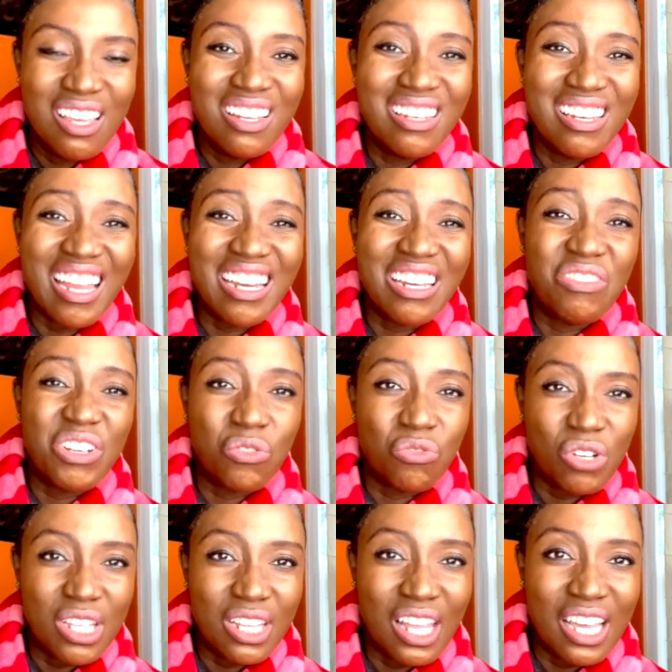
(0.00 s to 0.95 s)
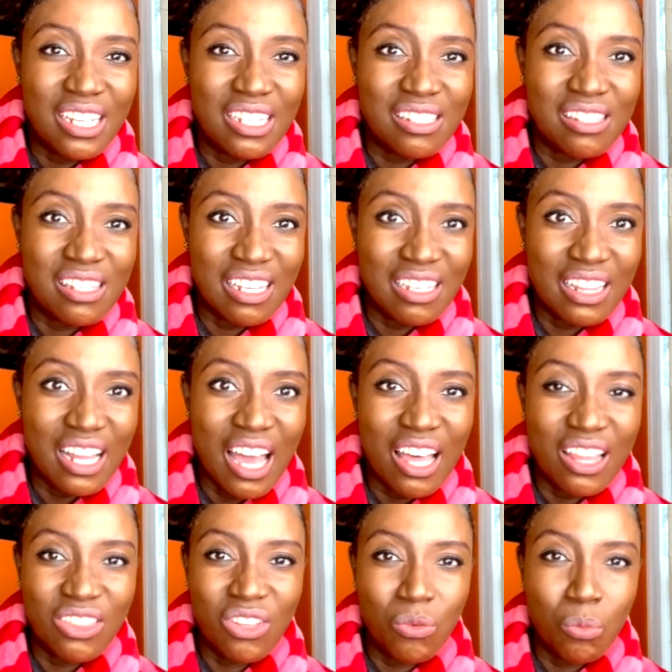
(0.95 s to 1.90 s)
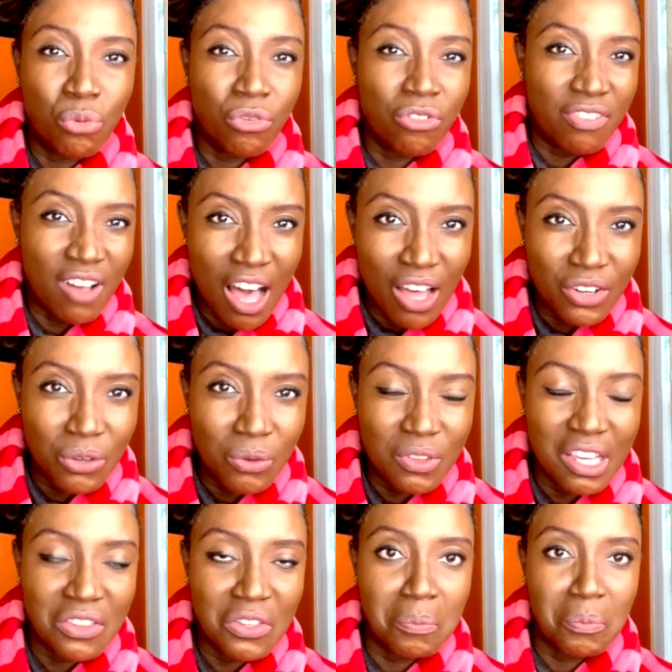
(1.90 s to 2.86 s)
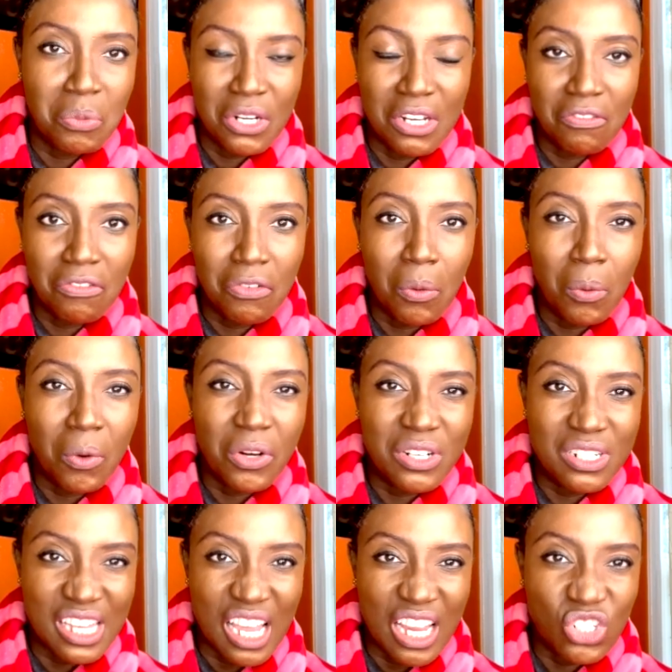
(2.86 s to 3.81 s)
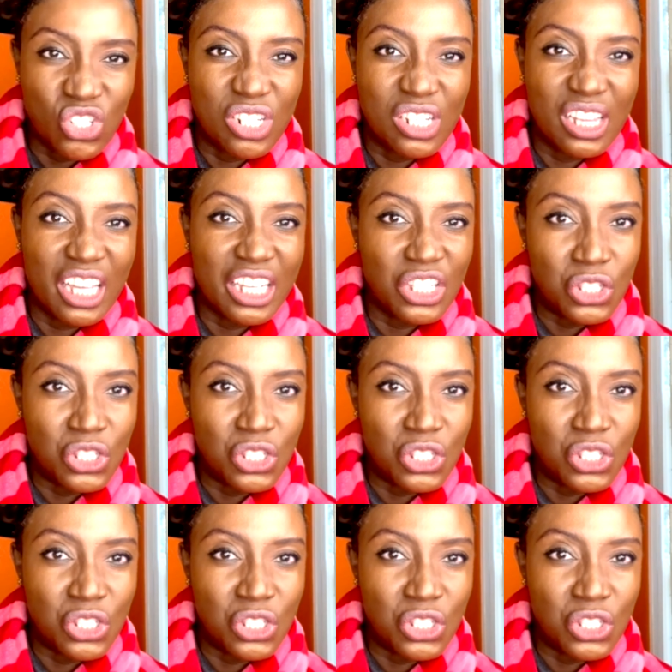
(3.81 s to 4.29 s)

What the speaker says: not even realizing that the bravado that they're putting forward is actually